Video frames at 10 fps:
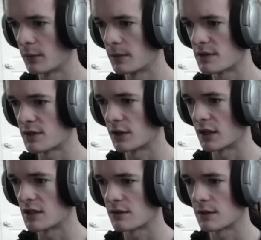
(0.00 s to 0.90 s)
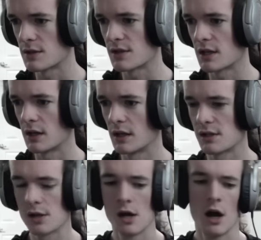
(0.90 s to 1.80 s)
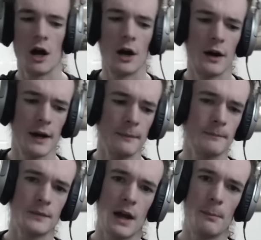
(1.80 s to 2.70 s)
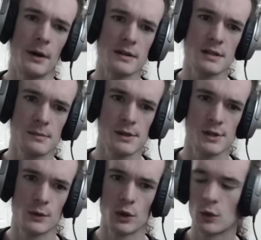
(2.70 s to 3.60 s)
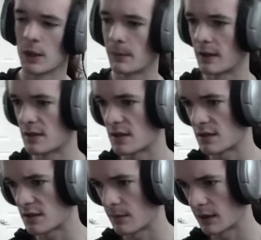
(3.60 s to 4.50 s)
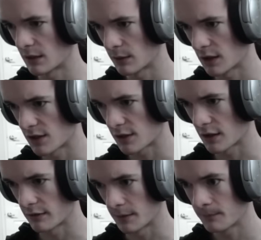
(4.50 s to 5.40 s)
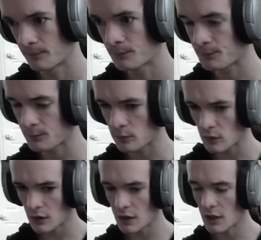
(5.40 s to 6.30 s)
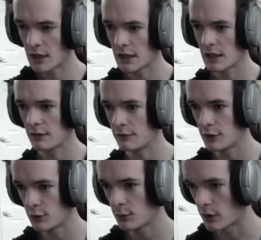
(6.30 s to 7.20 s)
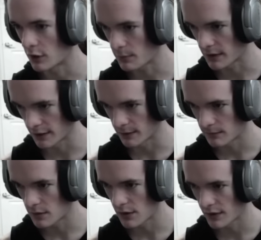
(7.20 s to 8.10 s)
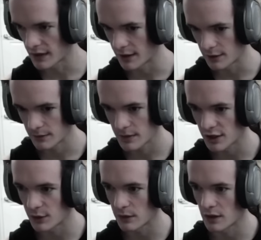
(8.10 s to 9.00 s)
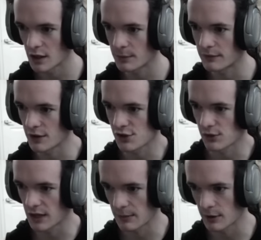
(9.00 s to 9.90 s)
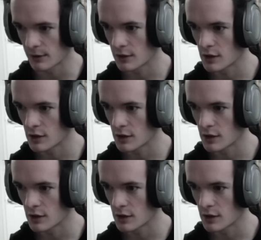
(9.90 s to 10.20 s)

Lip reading: with Sergius versus Terrence. All right, I'm pausing the music real quick because this is something that we need to cover. If you are a player on the ladder and you are not a professional gamer,